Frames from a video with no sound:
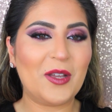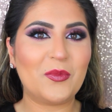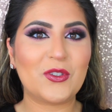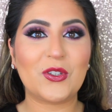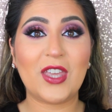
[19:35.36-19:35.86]

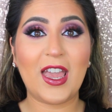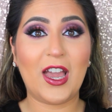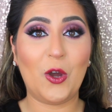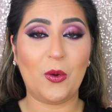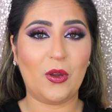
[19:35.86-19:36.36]
So
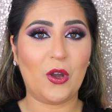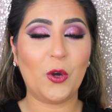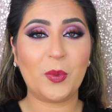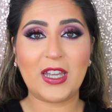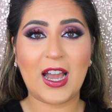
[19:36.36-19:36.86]
yeah, I
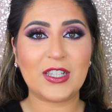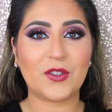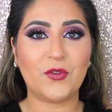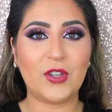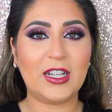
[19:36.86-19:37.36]
hope you
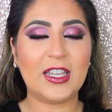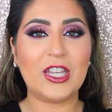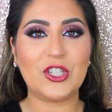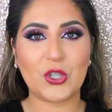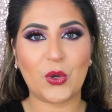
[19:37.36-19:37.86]
guys really
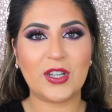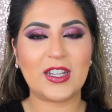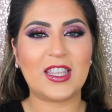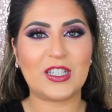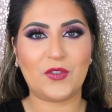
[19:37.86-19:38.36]
enjoyed
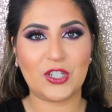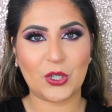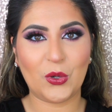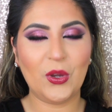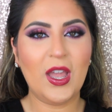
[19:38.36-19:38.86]
this
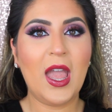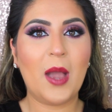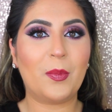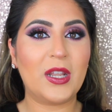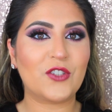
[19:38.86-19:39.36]
video.
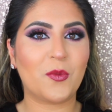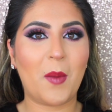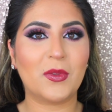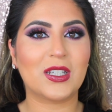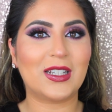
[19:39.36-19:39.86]
Please
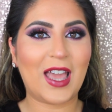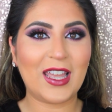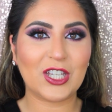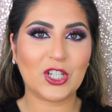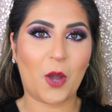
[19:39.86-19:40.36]
remember to
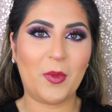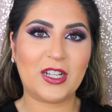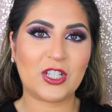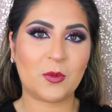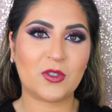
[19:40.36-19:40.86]
like,
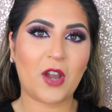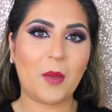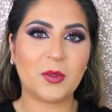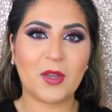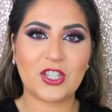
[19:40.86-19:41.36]
comment and
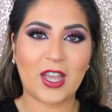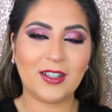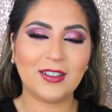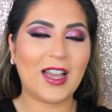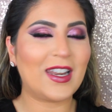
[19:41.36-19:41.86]
subscribe to my
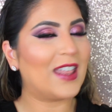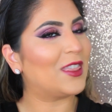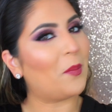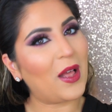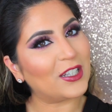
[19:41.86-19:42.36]
channel, and hit
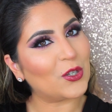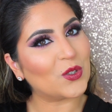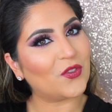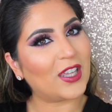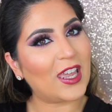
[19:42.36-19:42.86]
the bell
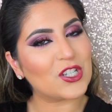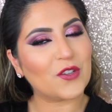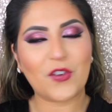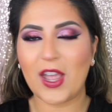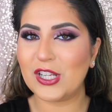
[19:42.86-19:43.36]

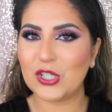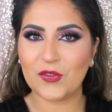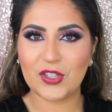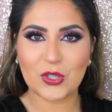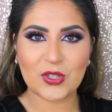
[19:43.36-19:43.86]
notification for any new
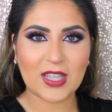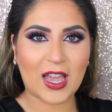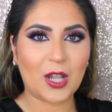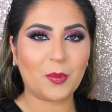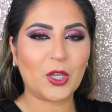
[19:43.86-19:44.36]
videos
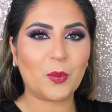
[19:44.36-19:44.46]
that I'll be